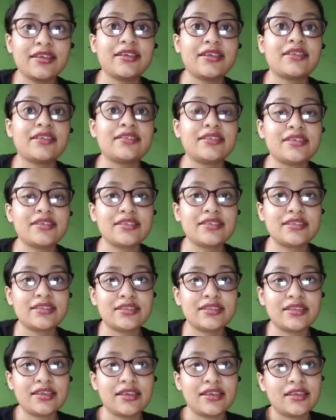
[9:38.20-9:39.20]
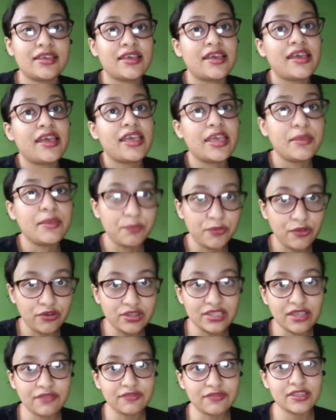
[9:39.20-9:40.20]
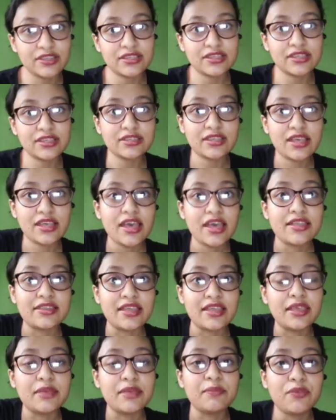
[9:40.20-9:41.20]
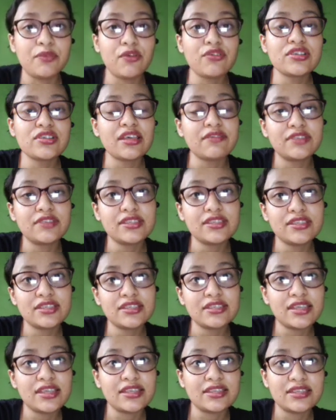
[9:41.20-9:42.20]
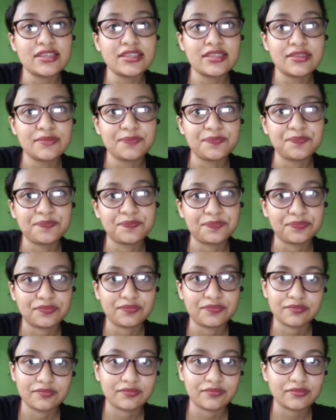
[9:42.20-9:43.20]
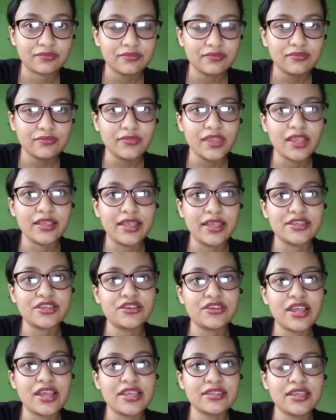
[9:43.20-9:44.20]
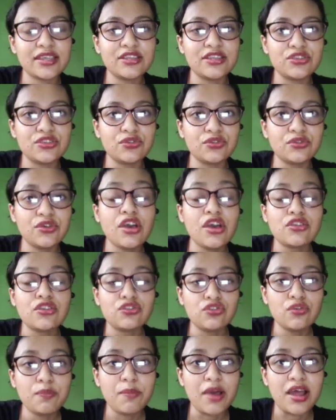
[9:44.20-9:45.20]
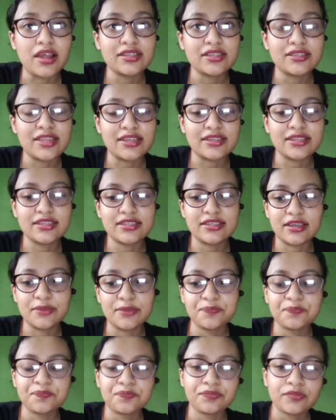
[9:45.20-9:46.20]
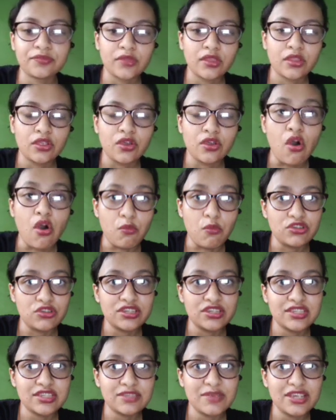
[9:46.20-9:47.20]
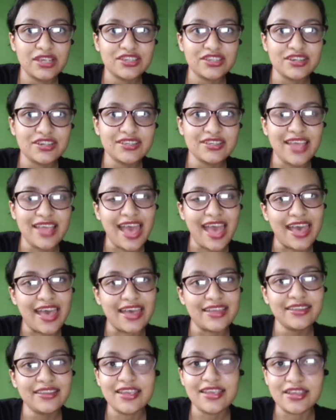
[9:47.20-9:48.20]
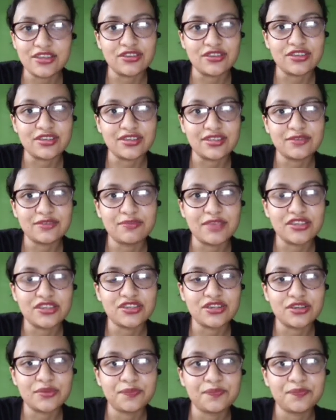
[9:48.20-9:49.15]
this impure substances, the impure substances, it is categorized into two parts, that is the homogeneous mixtures and heterogeneous mixture.